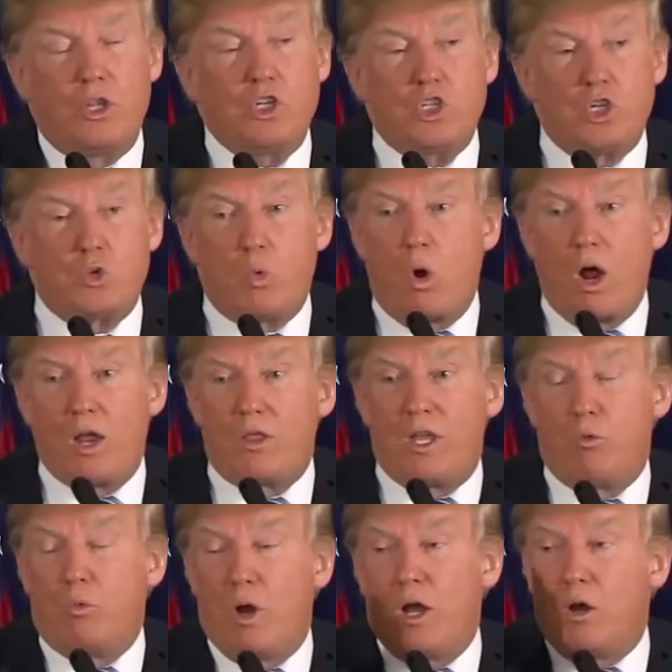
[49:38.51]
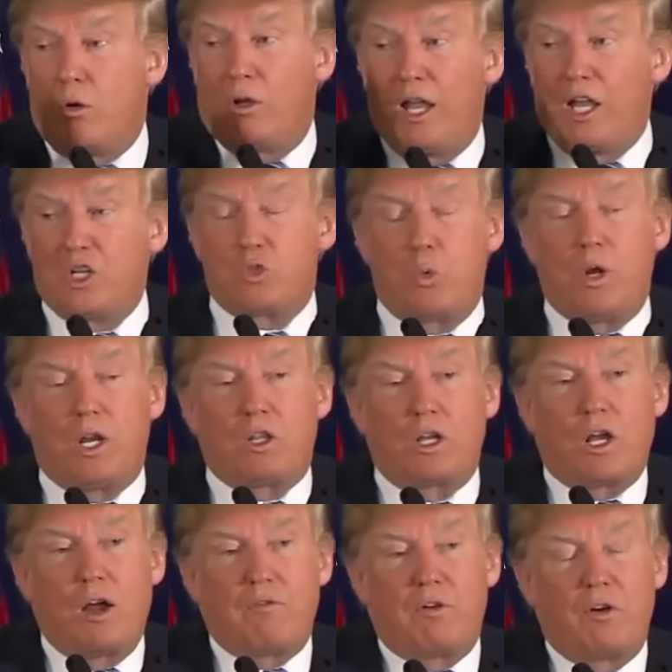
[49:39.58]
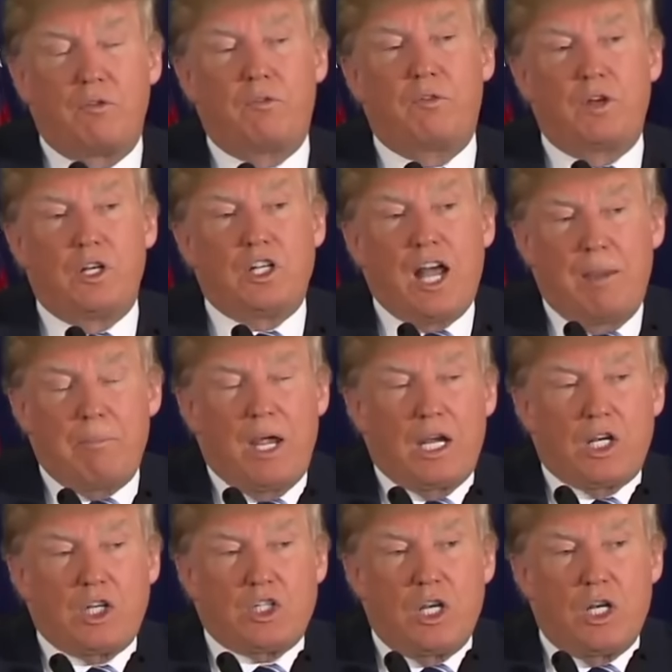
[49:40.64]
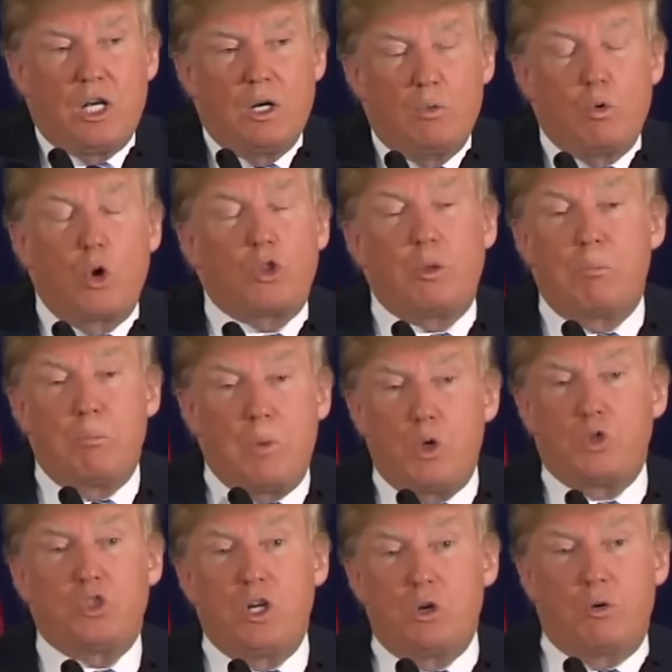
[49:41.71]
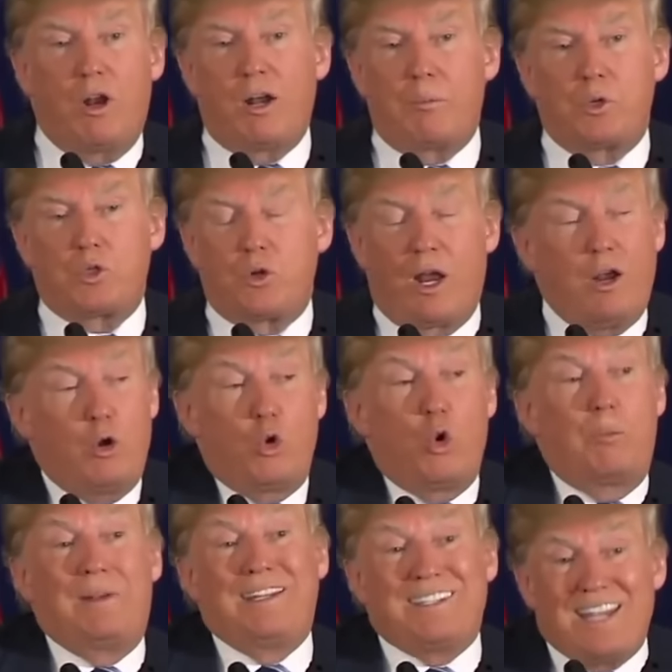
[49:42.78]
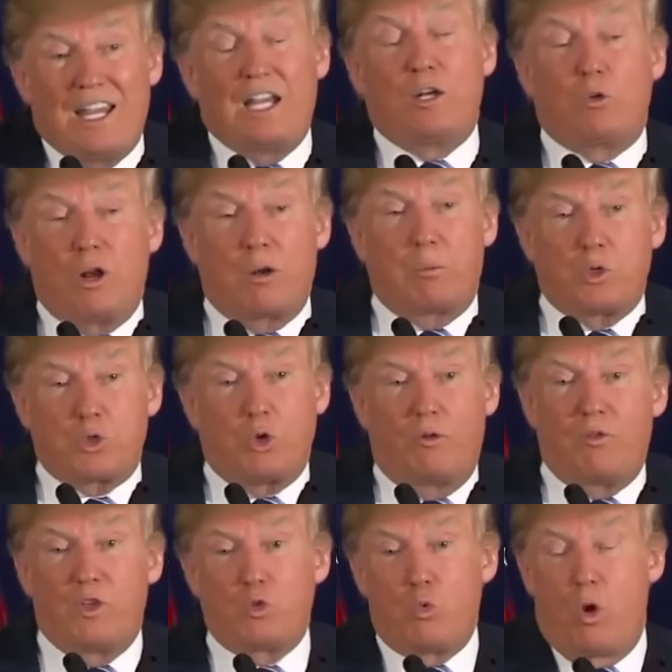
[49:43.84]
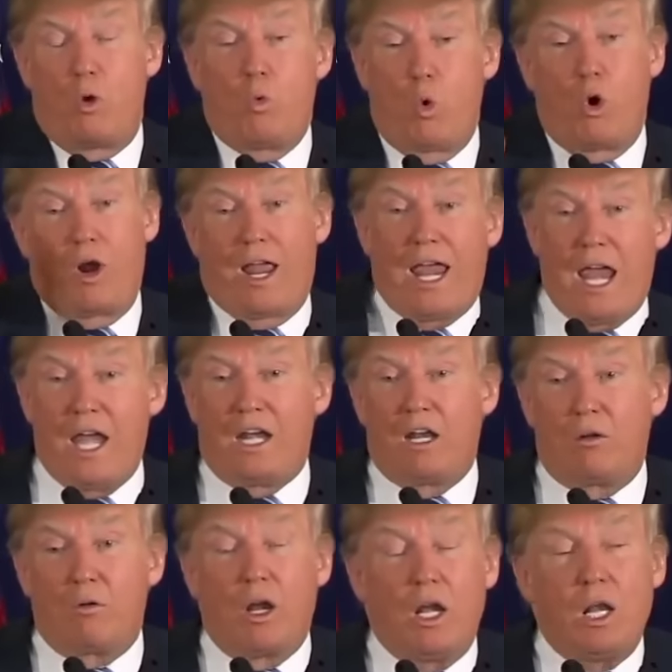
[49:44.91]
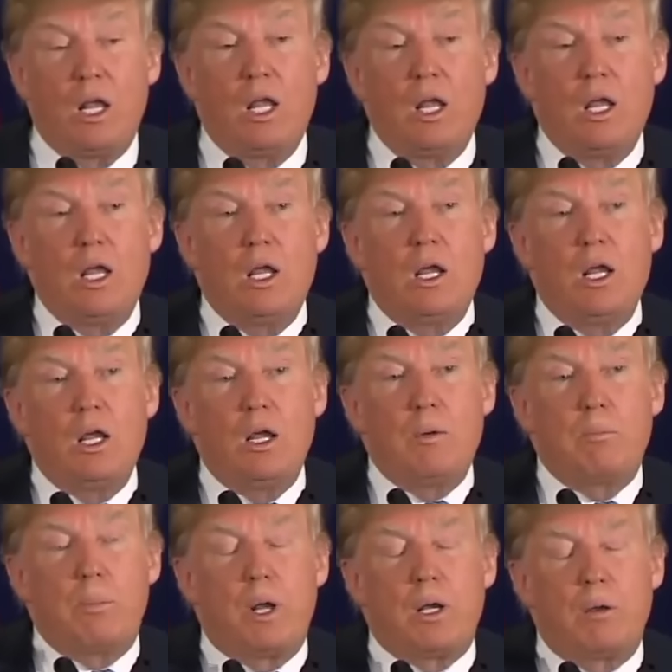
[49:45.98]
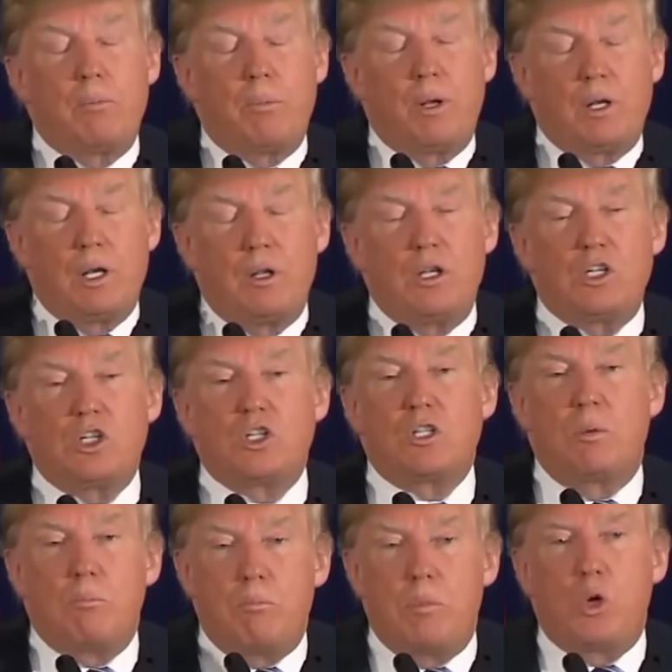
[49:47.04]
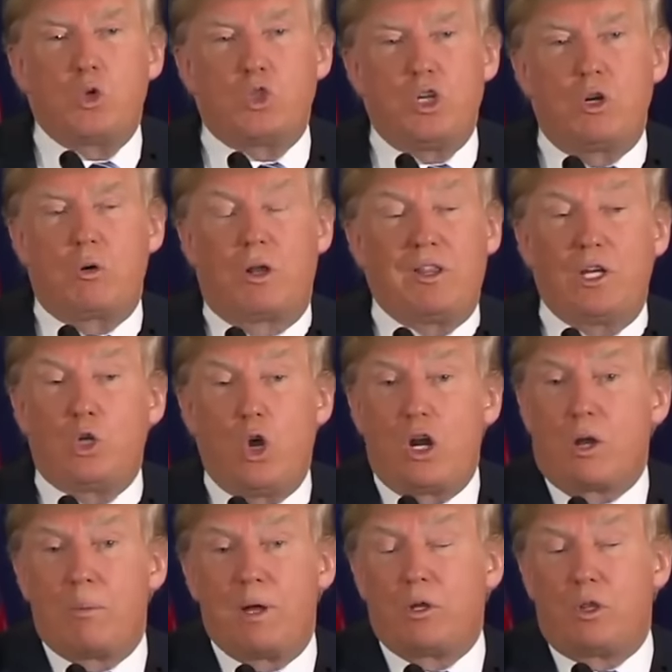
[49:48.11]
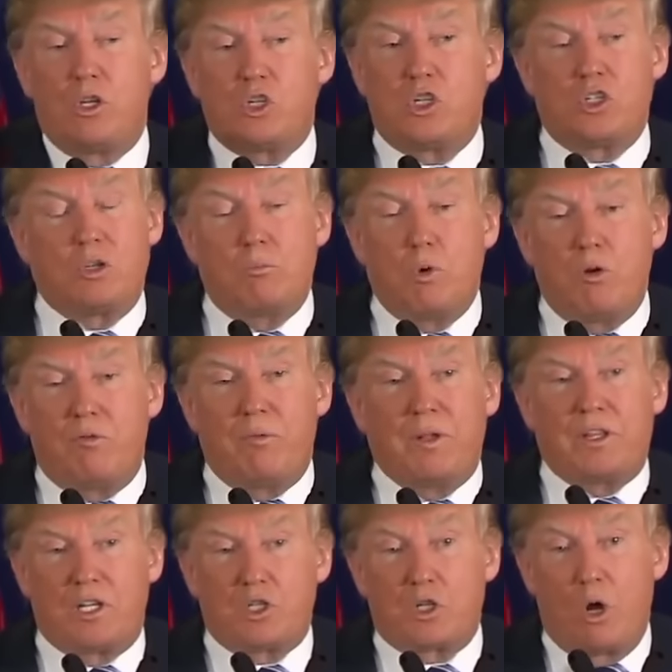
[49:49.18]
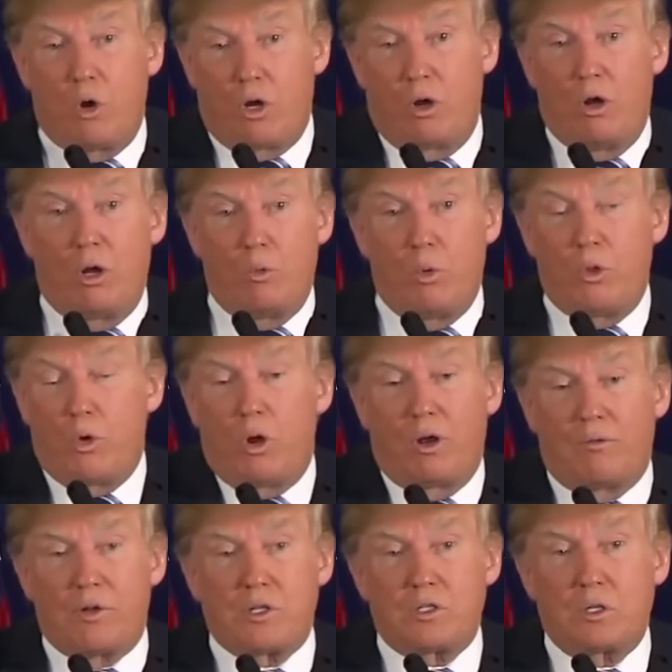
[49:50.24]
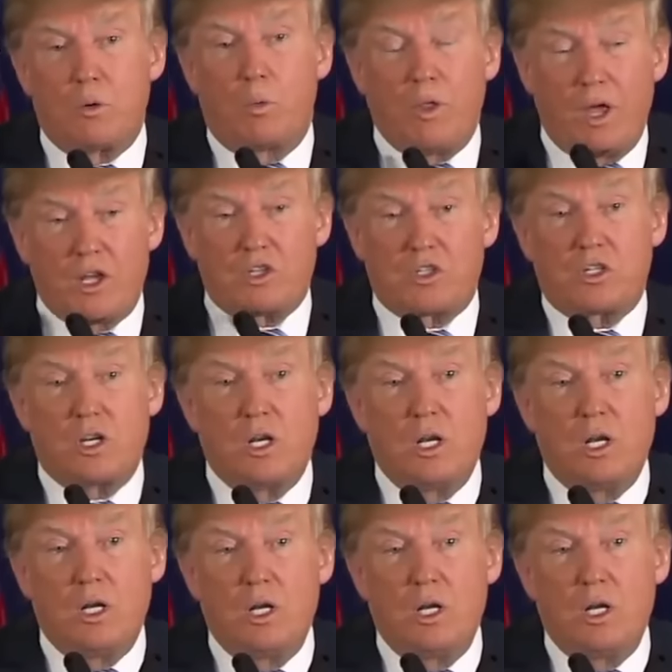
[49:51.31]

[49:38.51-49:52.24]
This is why. They last week, the cover of uh, Time magazine wrote the most incredible story. I don't normally say incredible story. If there's one word, I hate it, right? But, but this is the most incredible. They talk about this is a movement that's going on with all of us, with us.